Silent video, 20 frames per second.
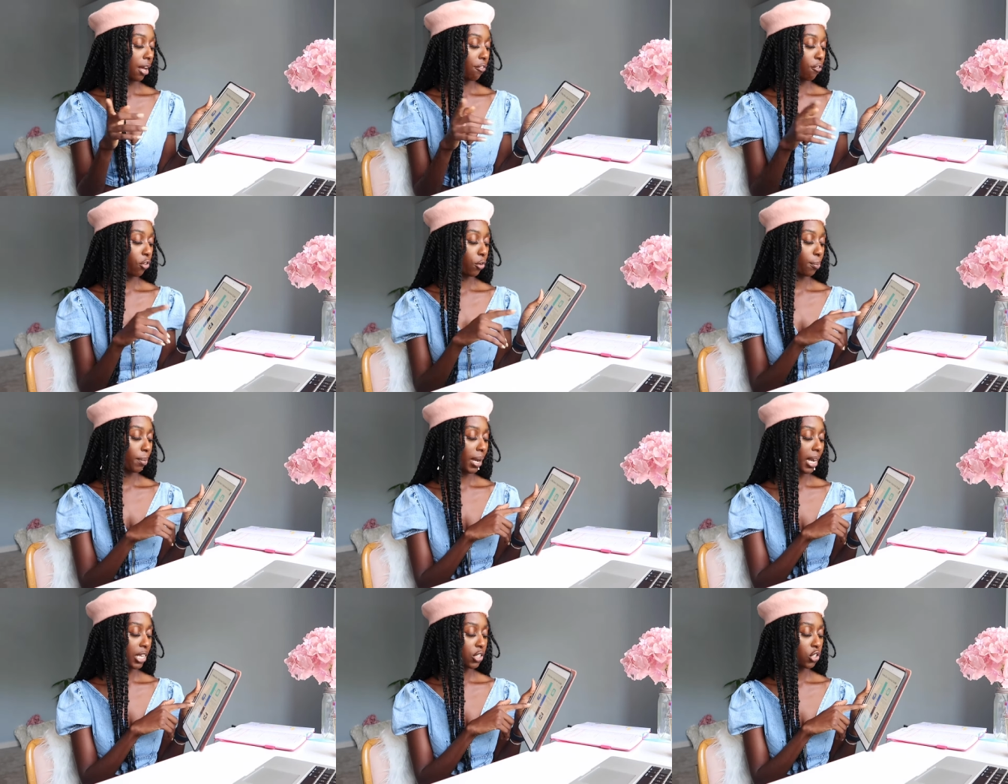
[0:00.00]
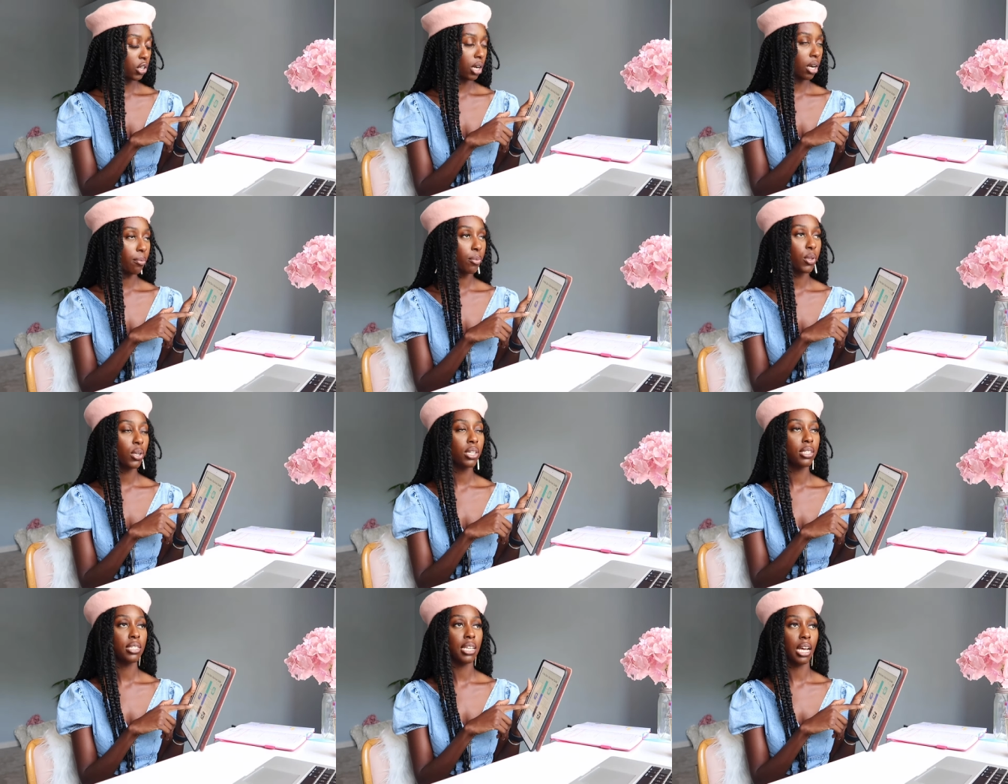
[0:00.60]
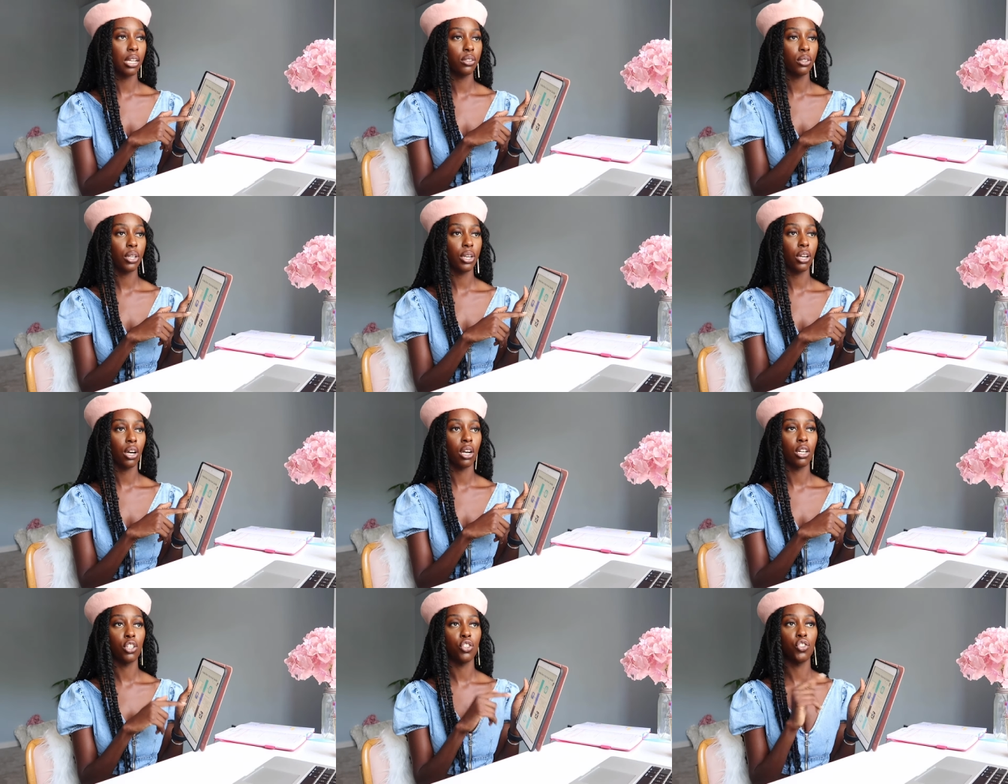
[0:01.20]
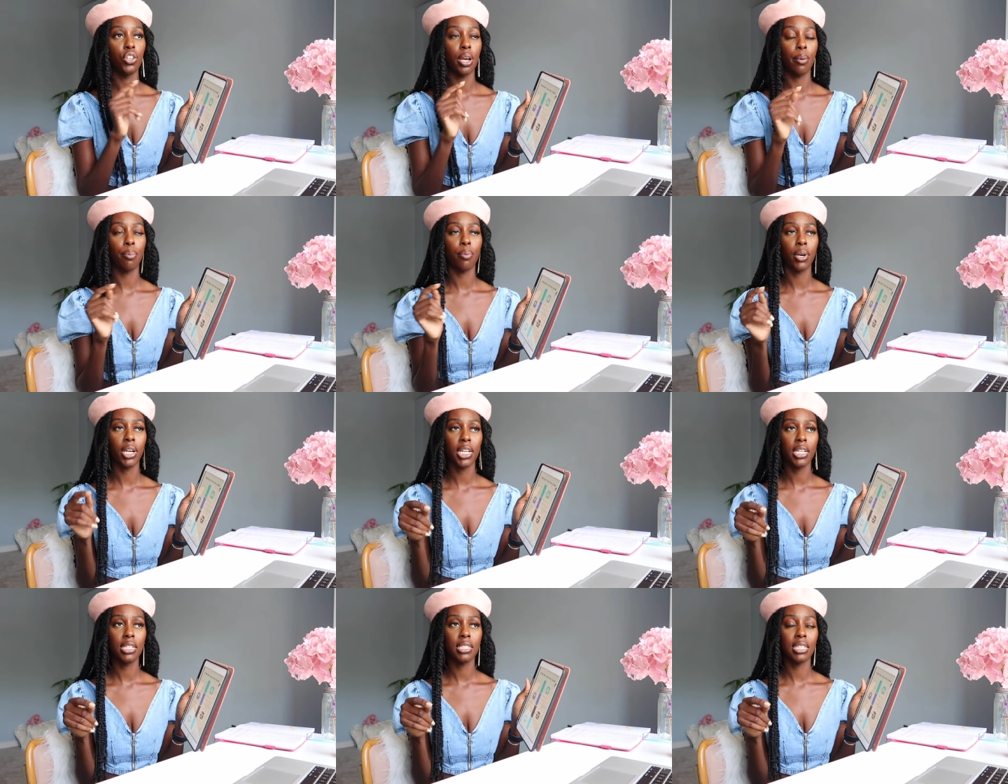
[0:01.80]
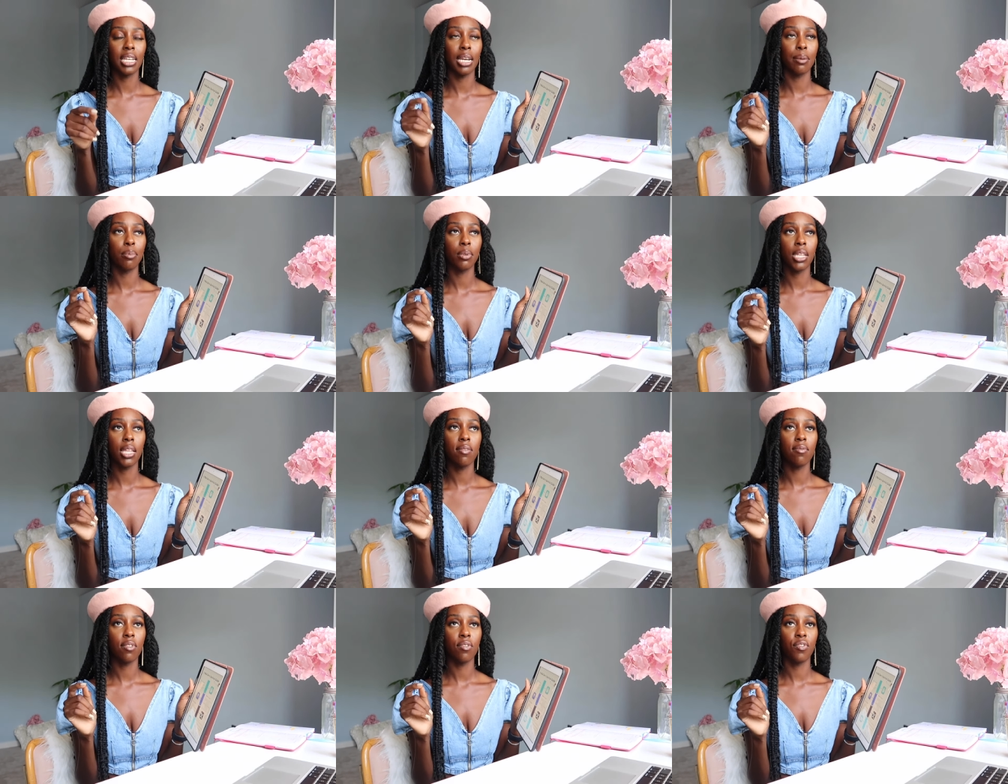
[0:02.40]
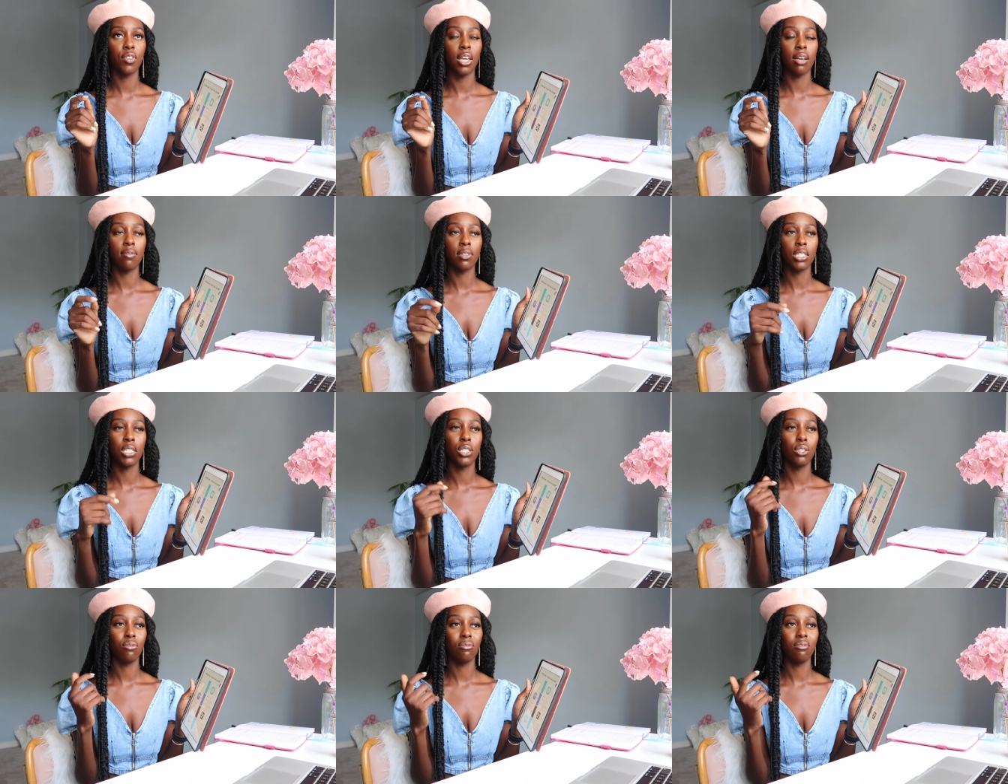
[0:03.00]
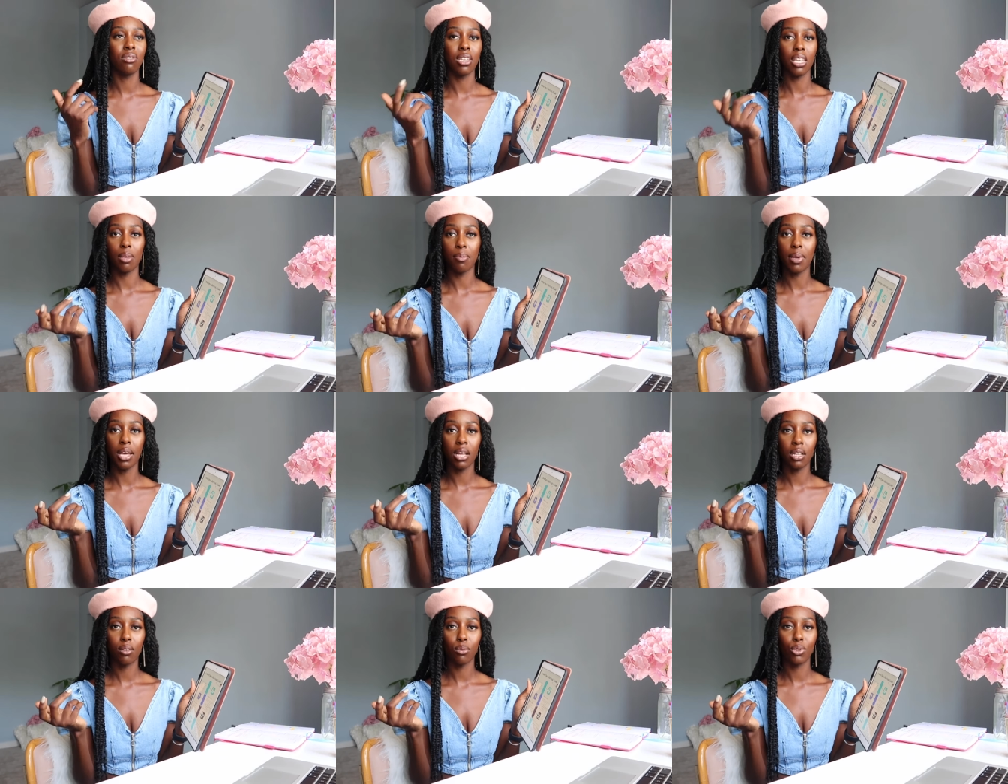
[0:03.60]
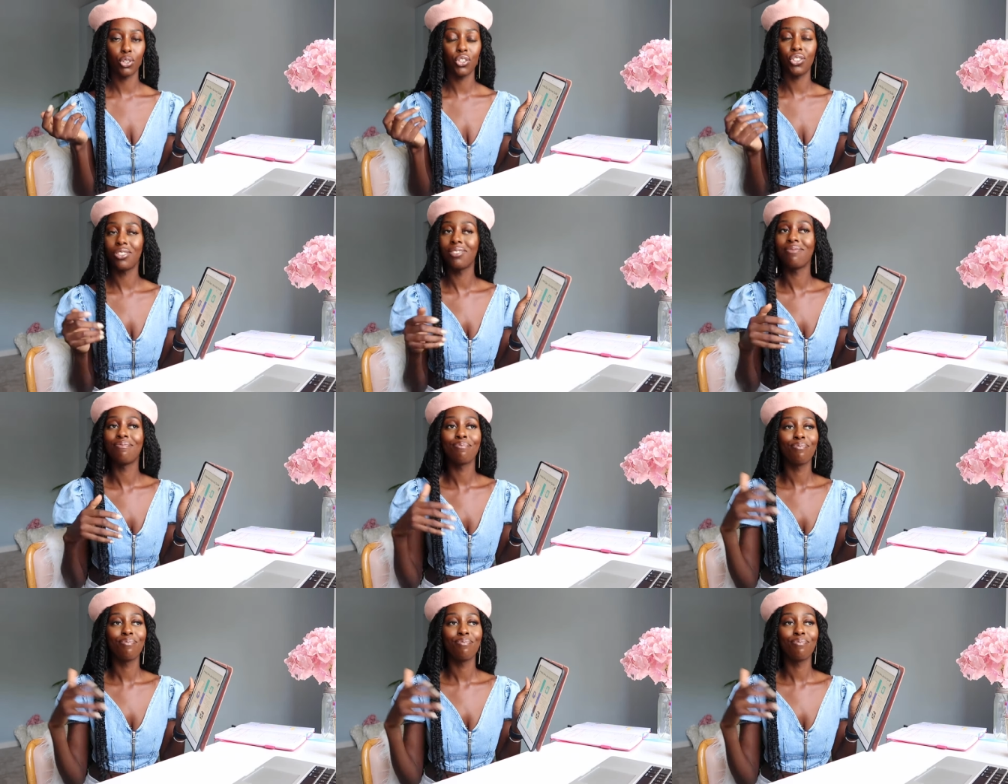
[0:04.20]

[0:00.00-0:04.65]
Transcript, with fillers: for PyCharm, you can download it on JetBrains, and I believe if you have a student email, which,